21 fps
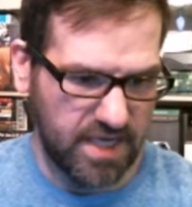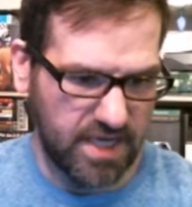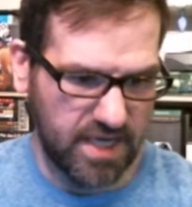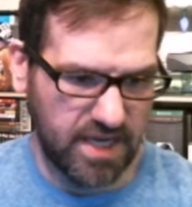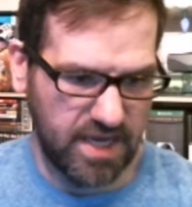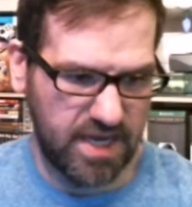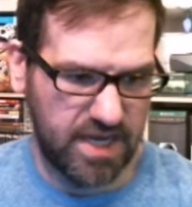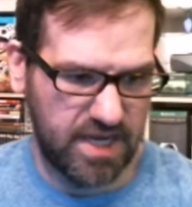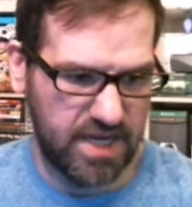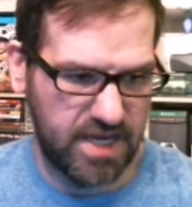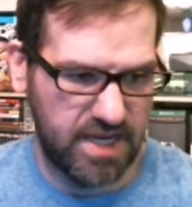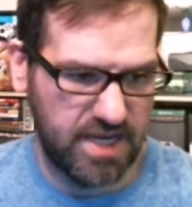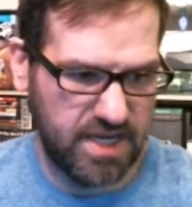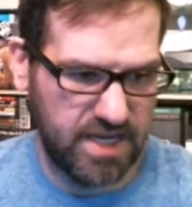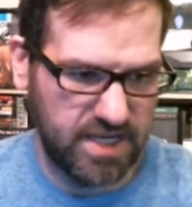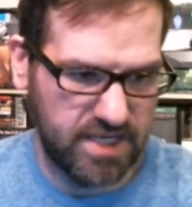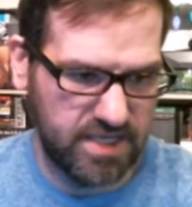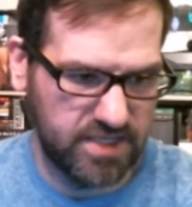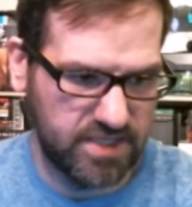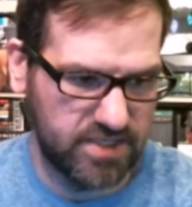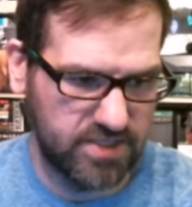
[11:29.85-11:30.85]

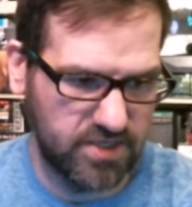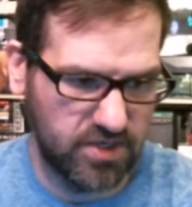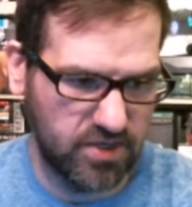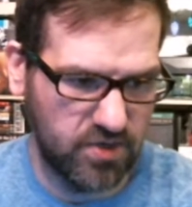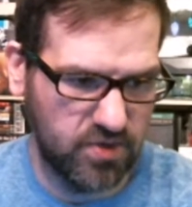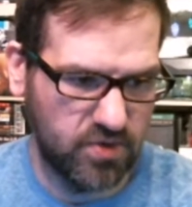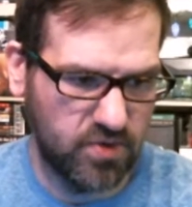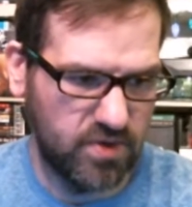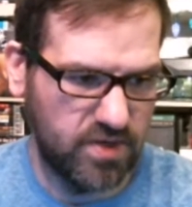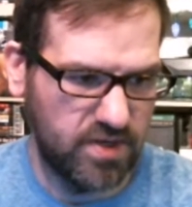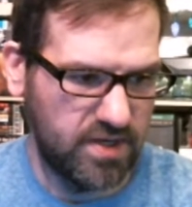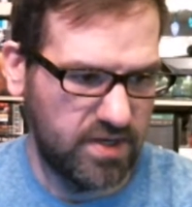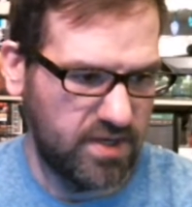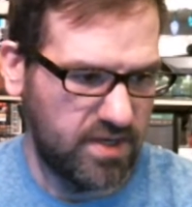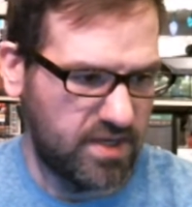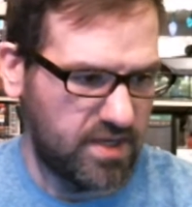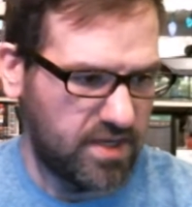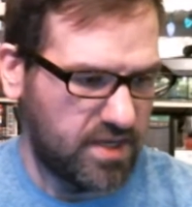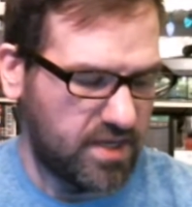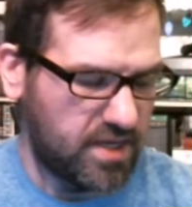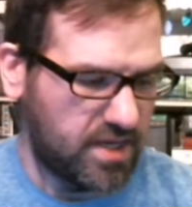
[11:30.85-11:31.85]
And so
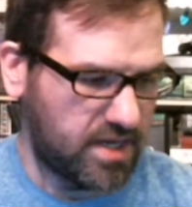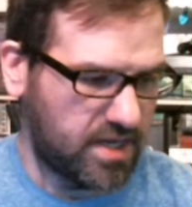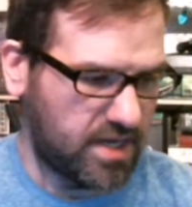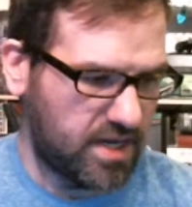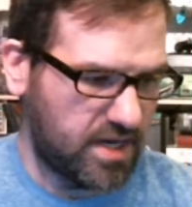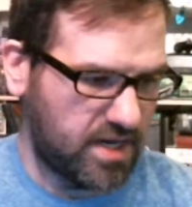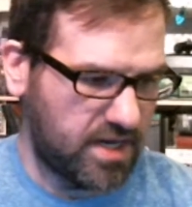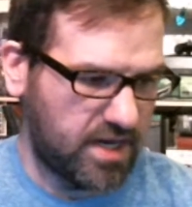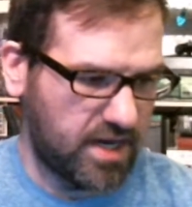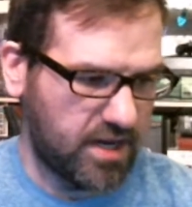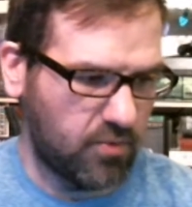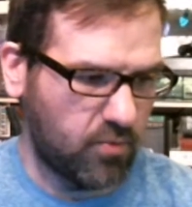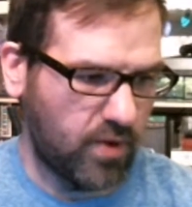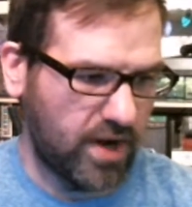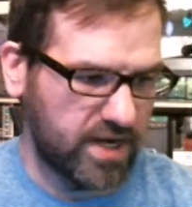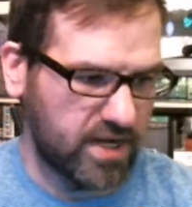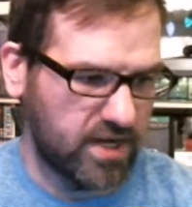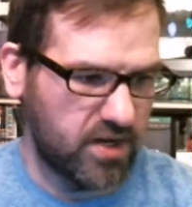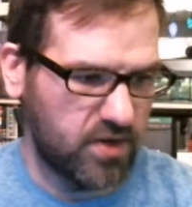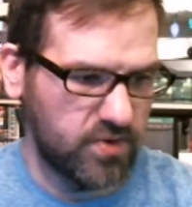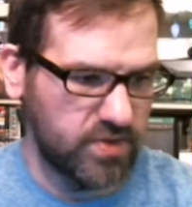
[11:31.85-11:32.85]
I
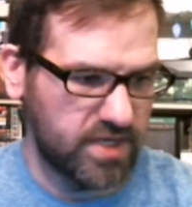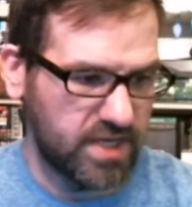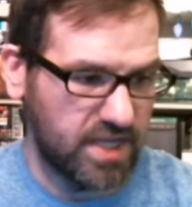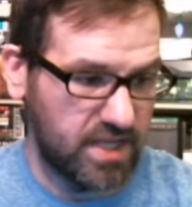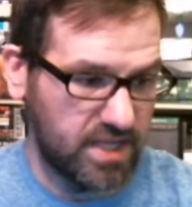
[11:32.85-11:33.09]
went out